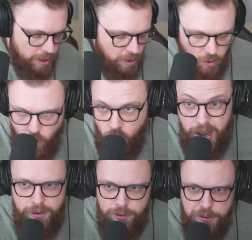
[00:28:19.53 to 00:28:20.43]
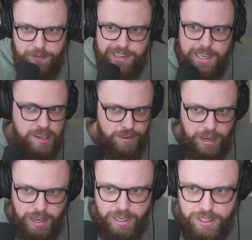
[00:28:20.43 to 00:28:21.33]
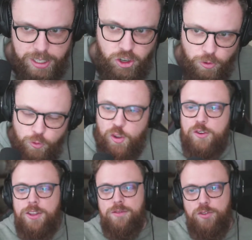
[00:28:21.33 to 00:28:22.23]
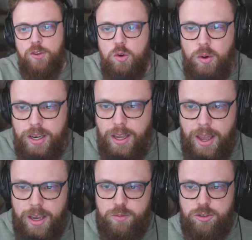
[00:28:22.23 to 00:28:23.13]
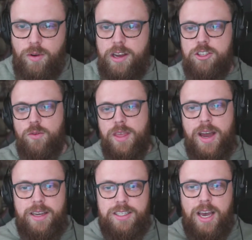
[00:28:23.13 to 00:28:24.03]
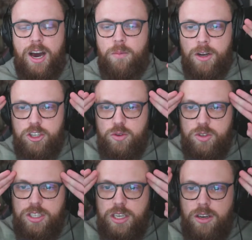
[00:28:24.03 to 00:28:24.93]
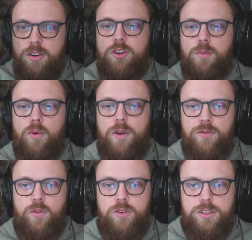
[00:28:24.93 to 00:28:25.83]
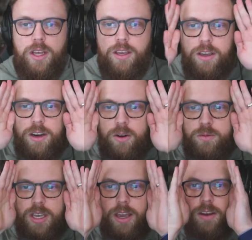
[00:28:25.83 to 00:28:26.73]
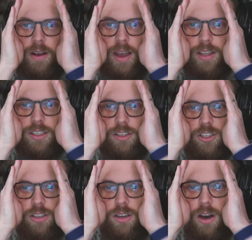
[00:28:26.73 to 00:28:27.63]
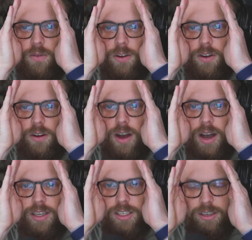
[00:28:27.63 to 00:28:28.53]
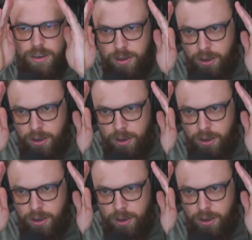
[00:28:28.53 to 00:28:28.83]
Or what FOV even is. That's your field of view in games, right? So that is how much you see on your peripherals. Like, take your hands and just cover your eyes here.